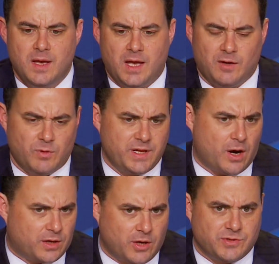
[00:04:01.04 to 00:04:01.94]
and really
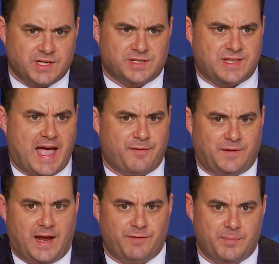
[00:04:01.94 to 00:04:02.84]
our coaching staff
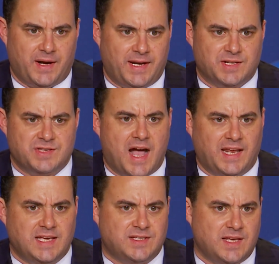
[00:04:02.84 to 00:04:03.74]
and everybody. It's not
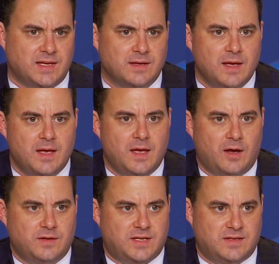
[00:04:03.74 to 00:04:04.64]
easy
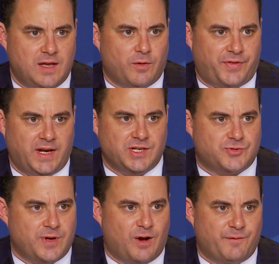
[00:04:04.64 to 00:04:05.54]
to deal with an
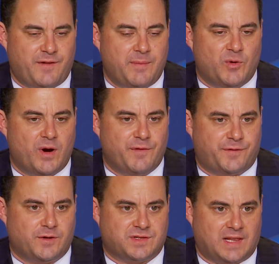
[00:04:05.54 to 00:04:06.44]
injury on February
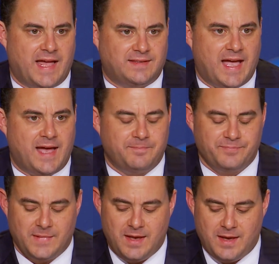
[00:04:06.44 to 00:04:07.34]
1st like that.
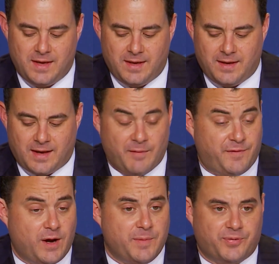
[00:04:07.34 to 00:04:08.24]
I'm
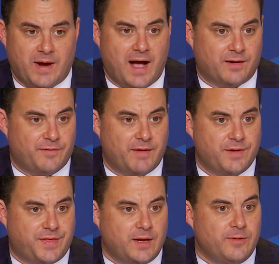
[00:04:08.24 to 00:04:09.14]
very proud of
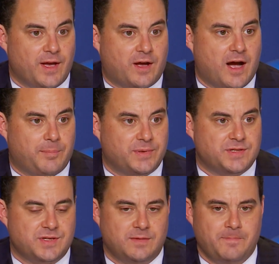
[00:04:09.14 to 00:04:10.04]
everything we
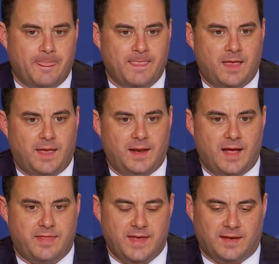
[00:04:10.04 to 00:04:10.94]
accomplished. And
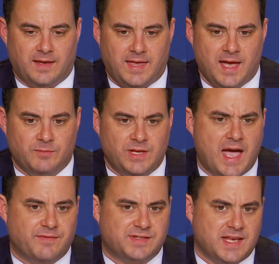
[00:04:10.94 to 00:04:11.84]
I think, again, when you
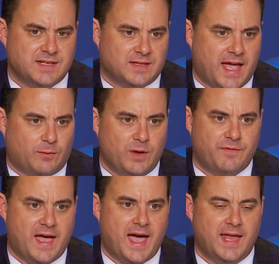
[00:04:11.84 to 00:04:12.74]
have a season like we've
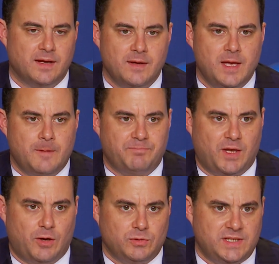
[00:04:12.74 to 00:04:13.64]
had,
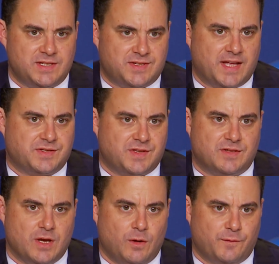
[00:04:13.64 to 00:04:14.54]
it only sets the
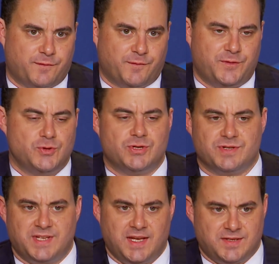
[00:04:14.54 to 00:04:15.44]
tone for future
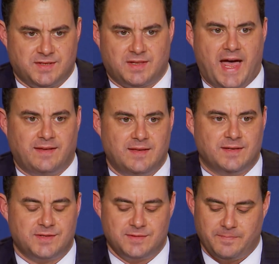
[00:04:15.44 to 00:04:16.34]
seasons like
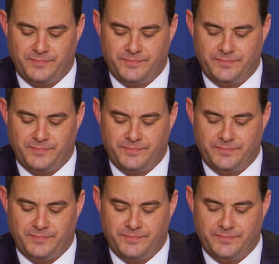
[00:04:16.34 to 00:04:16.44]
this.